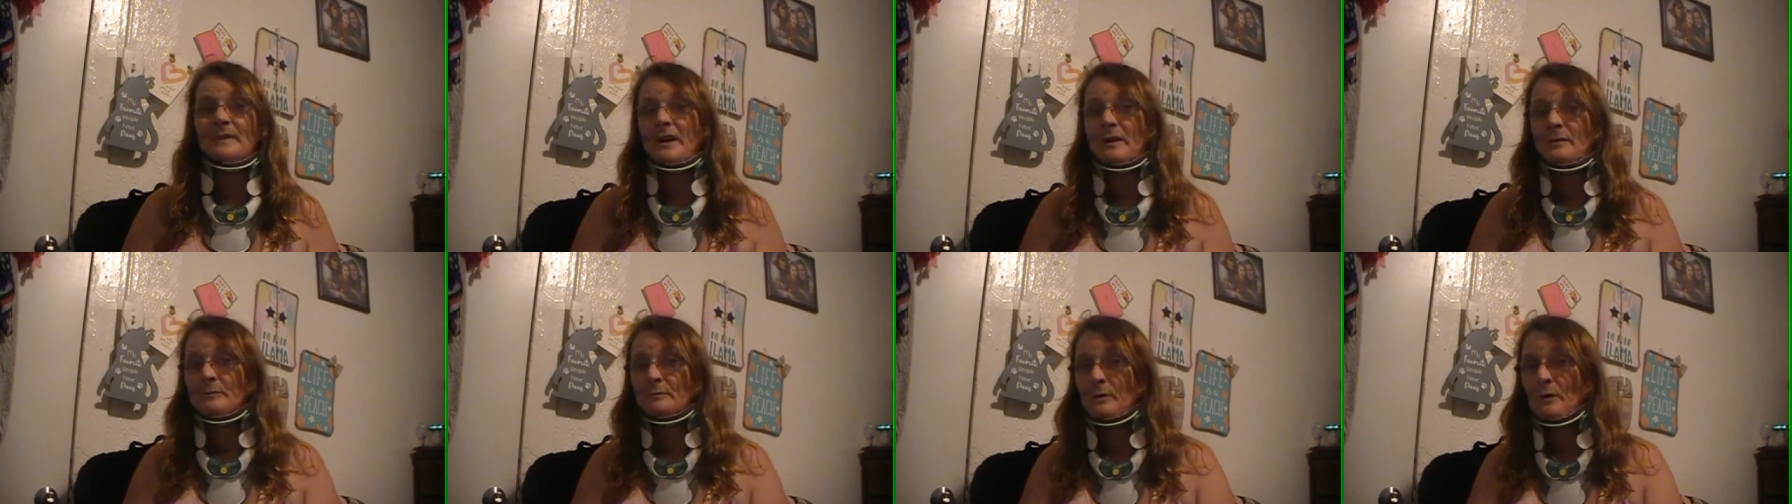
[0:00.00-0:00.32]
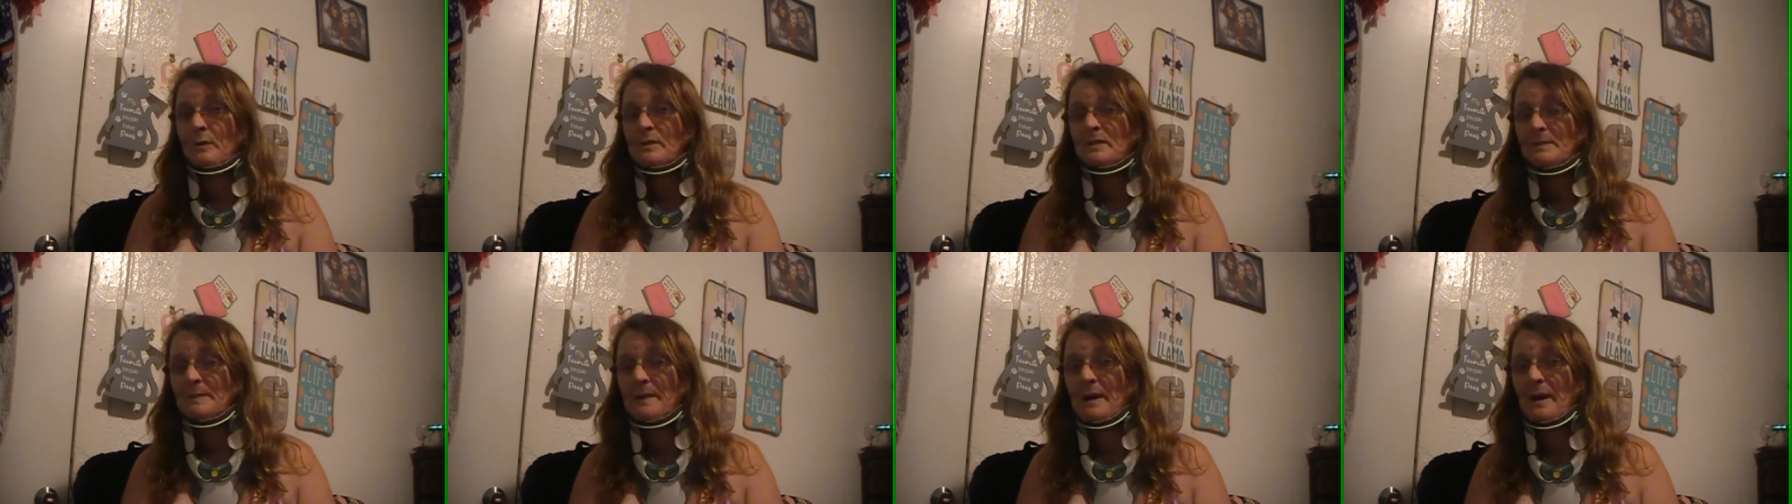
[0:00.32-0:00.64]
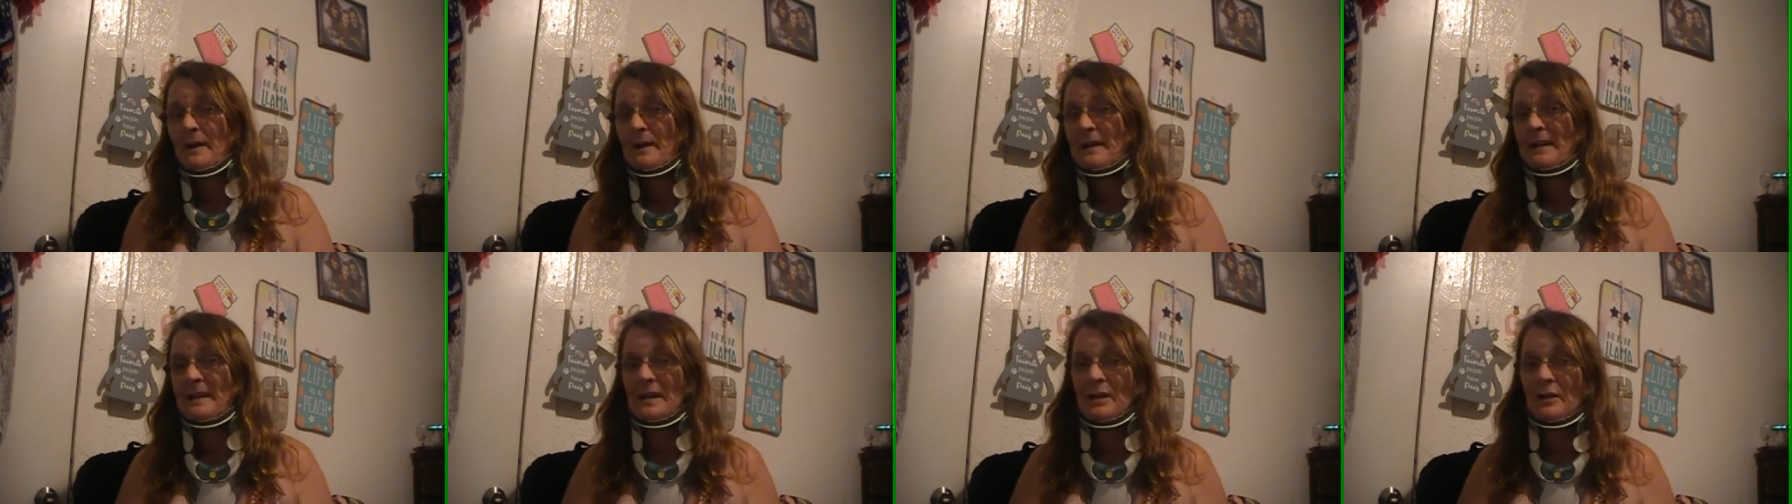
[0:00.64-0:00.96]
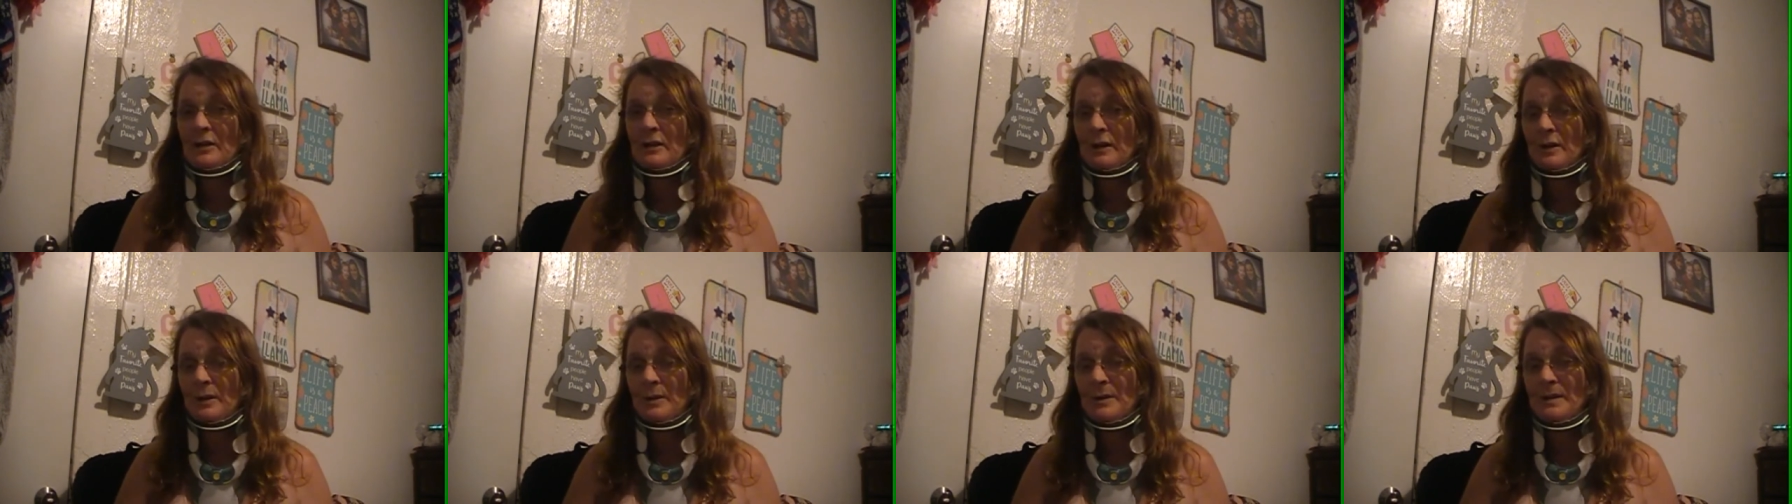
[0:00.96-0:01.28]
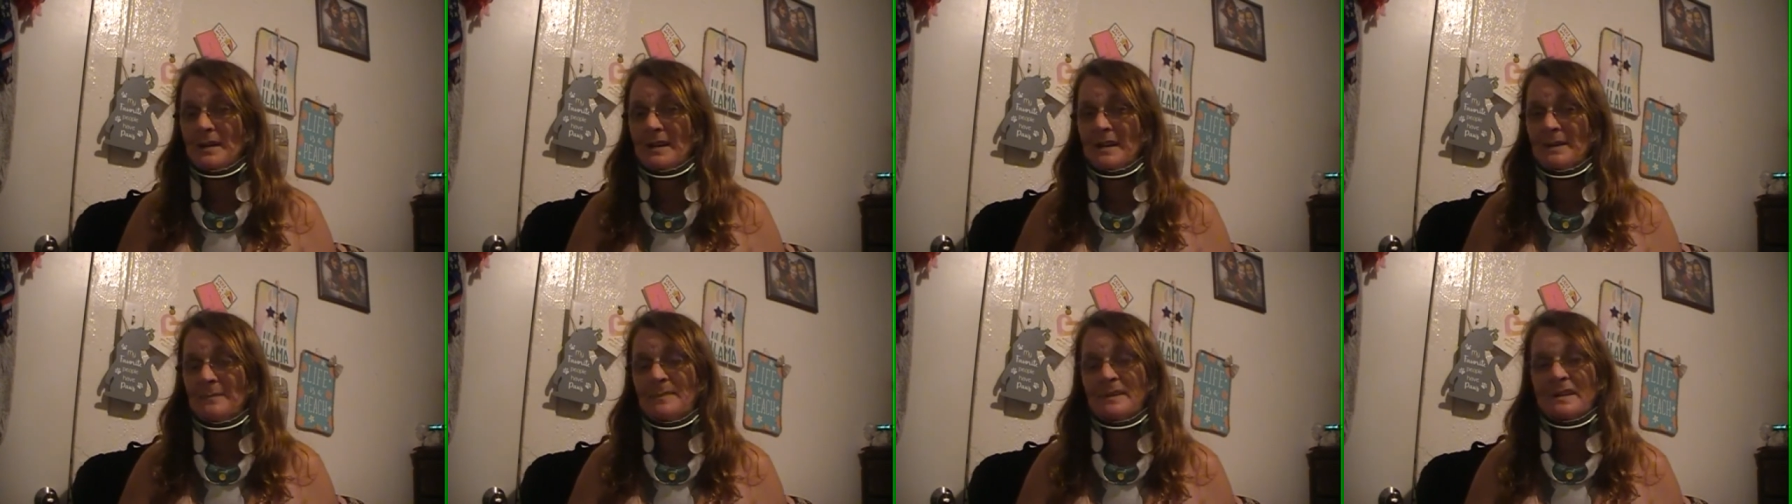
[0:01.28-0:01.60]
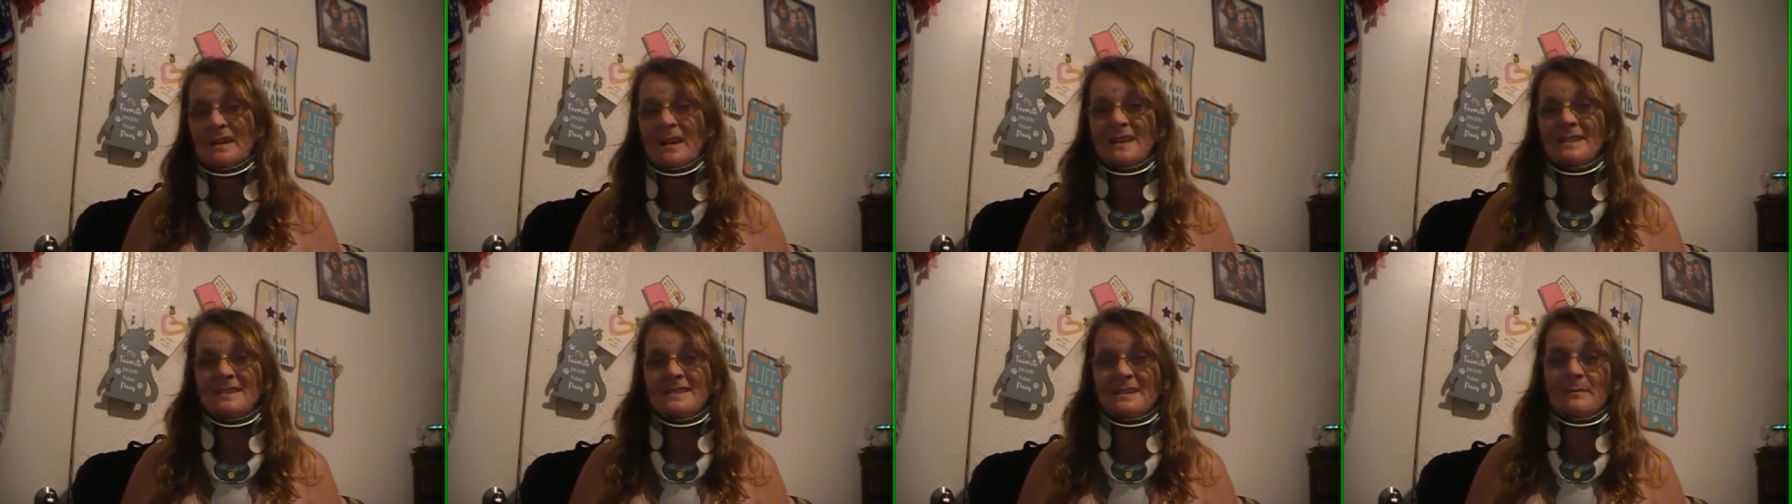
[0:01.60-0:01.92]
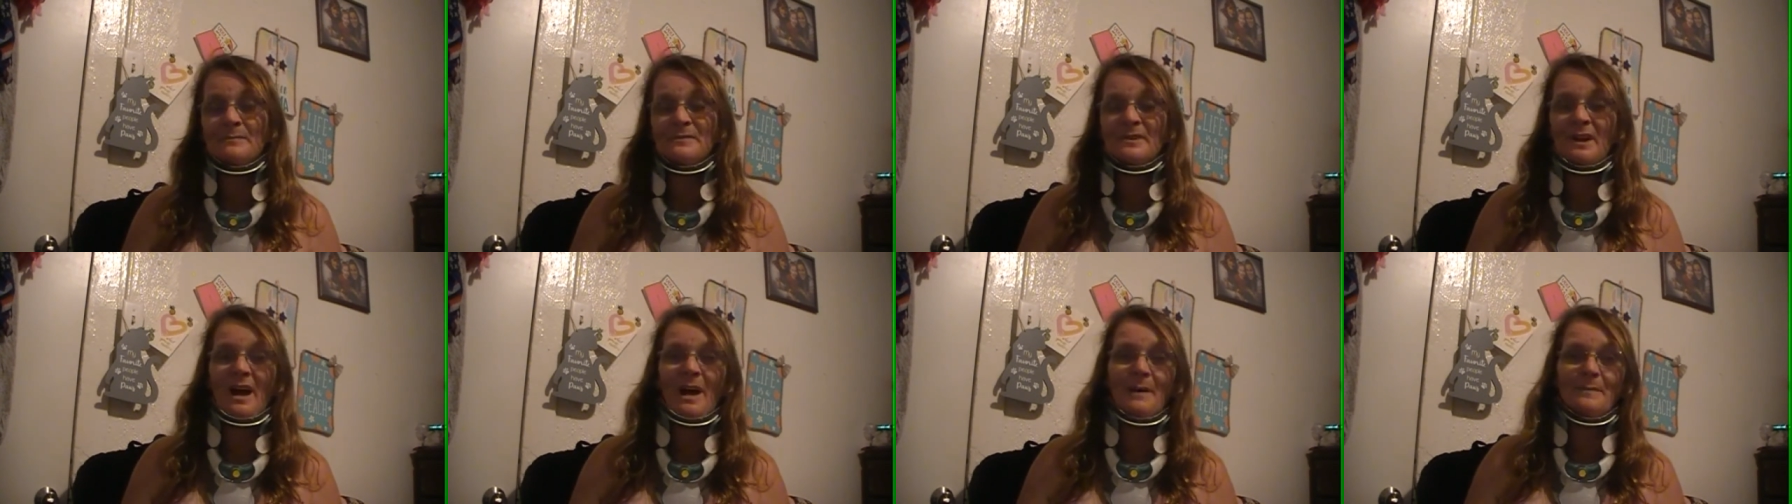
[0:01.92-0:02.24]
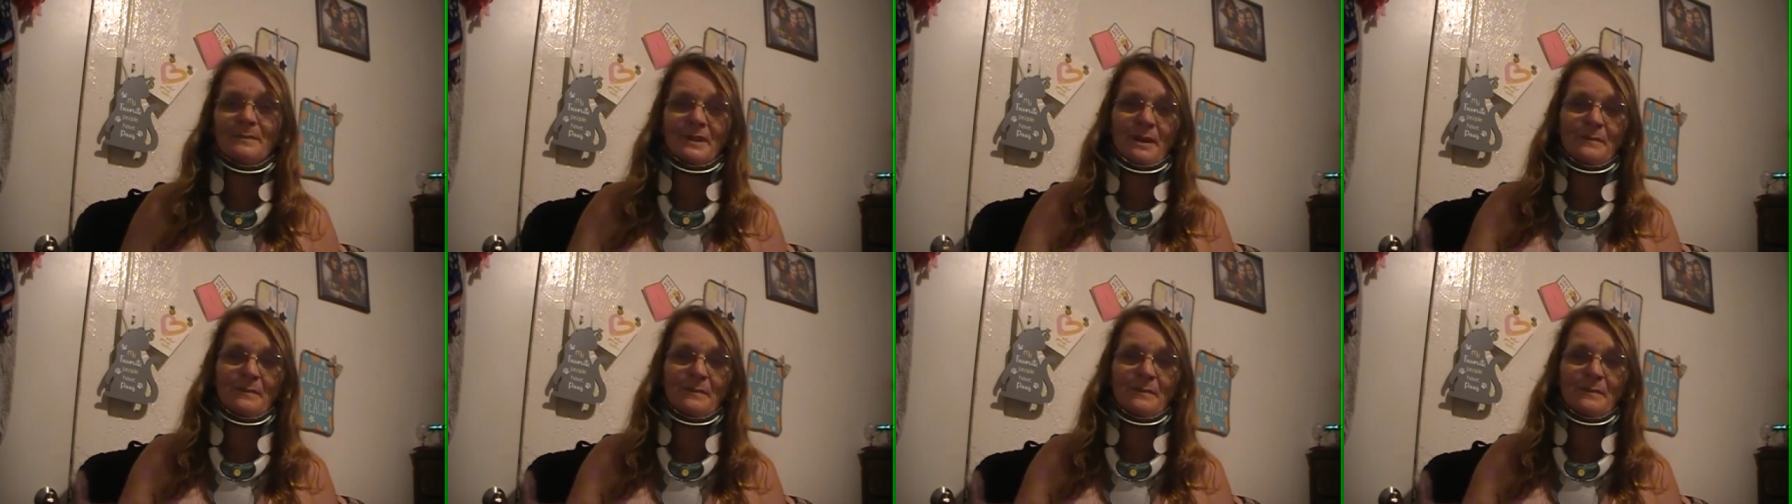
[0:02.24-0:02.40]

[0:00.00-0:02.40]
Rosemary included, because sometimes